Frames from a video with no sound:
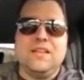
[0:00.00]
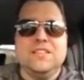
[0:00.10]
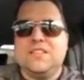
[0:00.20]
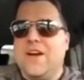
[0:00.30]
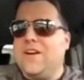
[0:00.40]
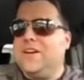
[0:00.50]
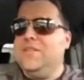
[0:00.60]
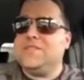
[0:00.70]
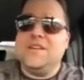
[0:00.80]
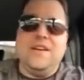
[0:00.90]

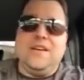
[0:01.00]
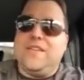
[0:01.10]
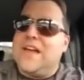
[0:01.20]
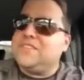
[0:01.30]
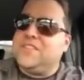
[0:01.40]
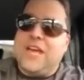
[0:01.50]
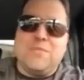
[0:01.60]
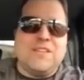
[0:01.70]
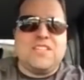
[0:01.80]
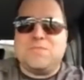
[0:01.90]
Syracuse, that's a
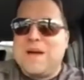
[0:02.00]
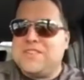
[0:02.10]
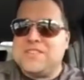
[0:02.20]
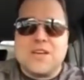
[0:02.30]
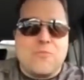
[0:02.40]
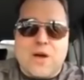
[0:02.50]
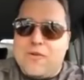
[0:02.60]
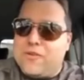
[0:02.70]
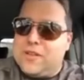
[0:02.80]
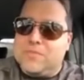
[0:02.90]
team that just matches up
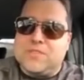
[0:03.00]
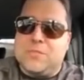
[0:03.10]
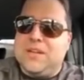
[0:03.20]
well with Clemson.